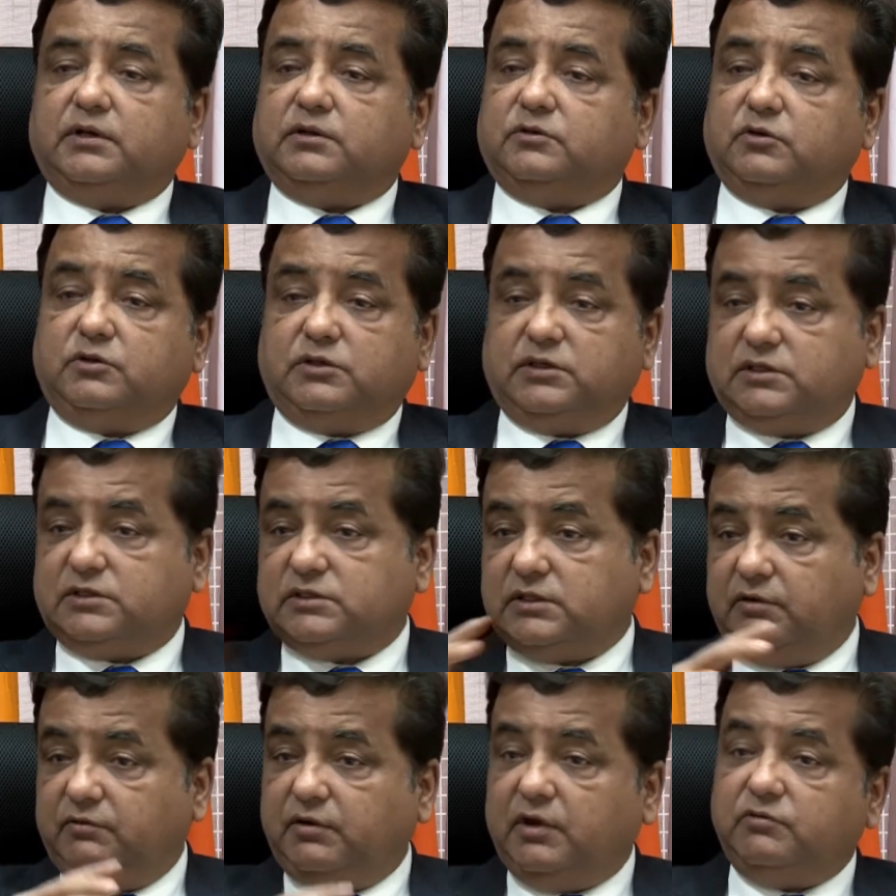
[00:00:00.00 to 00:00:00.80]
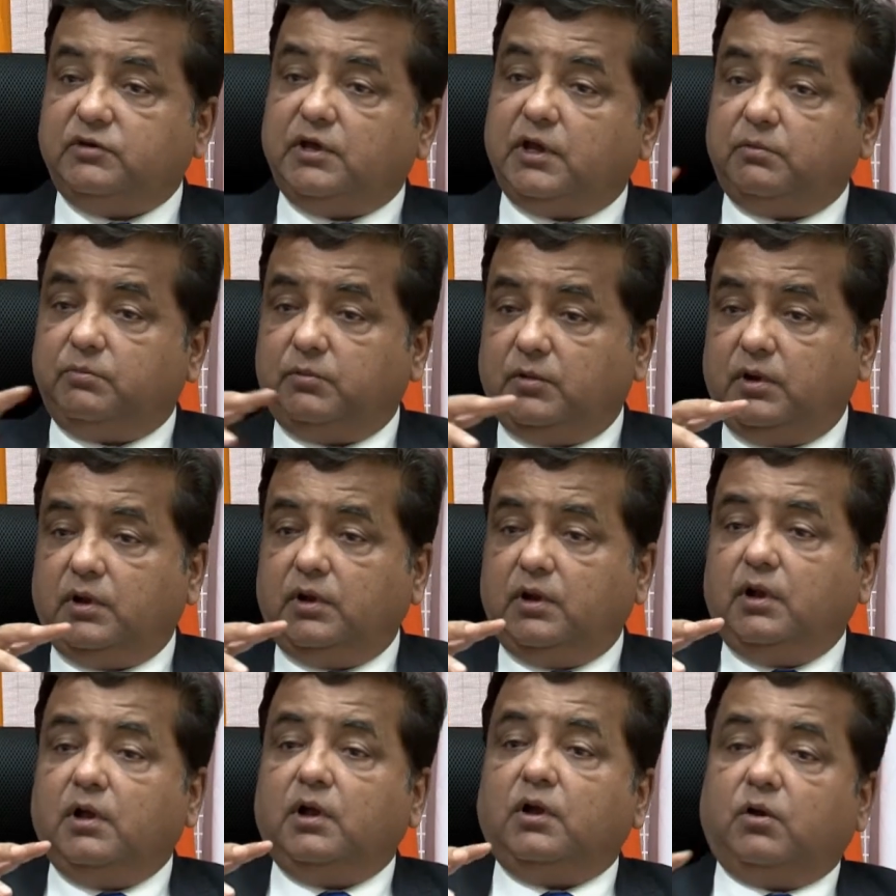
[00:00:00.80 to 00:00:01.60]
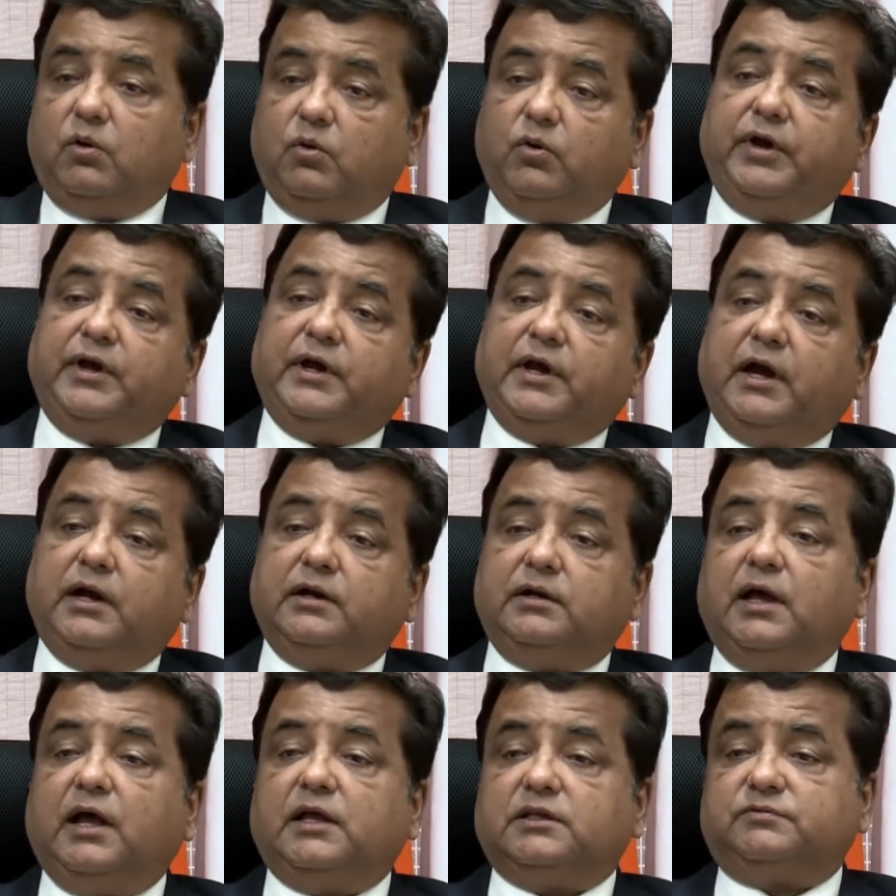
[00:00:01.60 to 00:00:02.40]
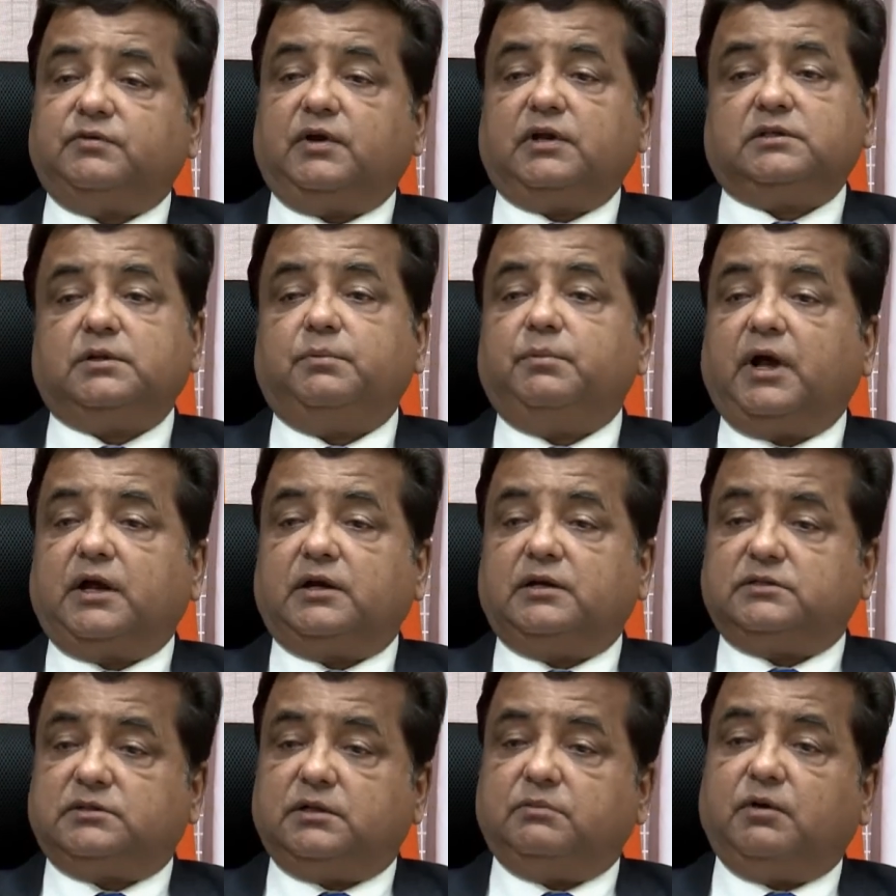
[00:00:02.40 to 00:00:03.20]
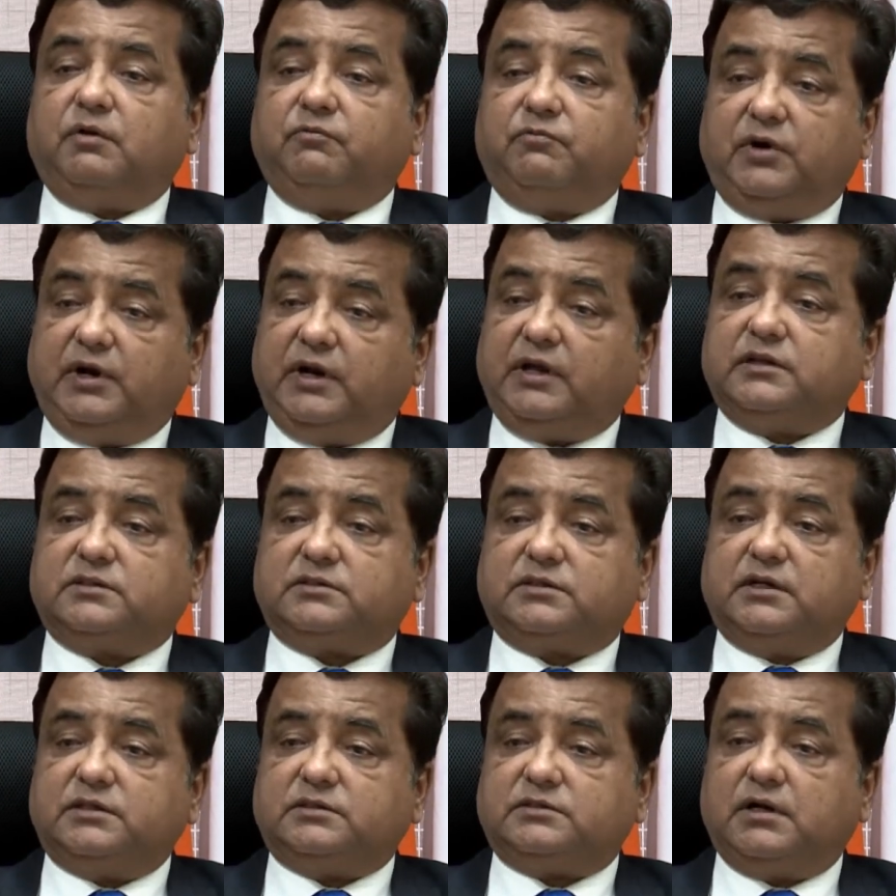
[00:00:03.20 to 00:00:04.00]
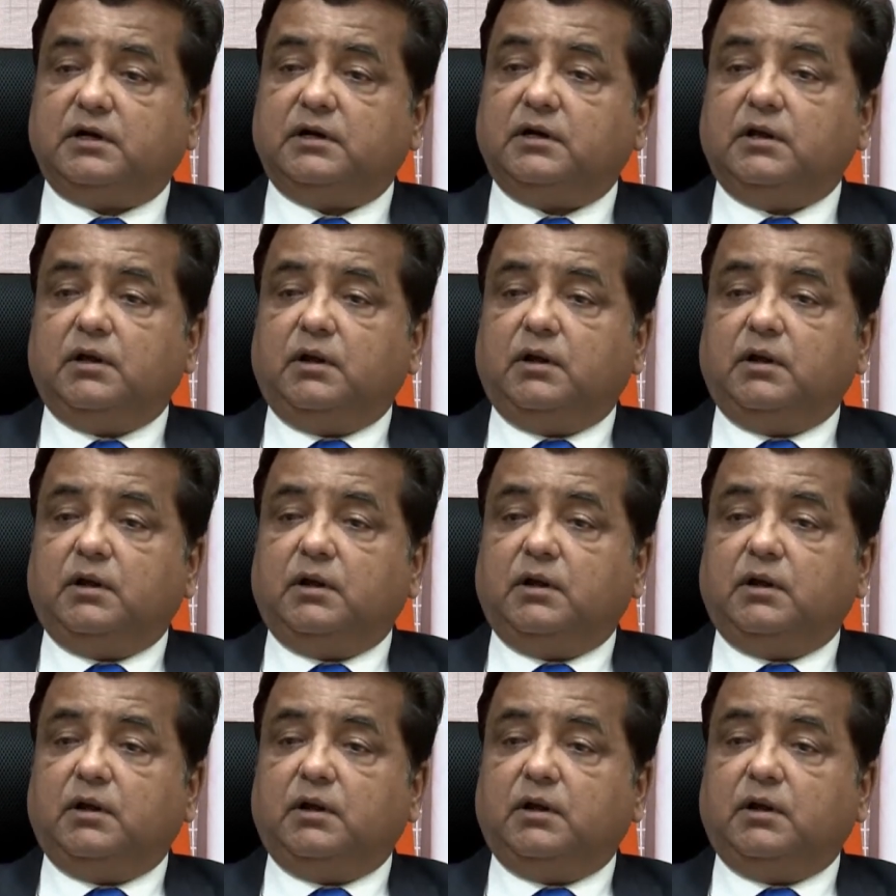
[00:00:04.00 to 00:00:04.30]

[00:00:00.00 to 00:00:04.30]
So, this is the way we are going ahead as far as the mechanism of funding is concerned.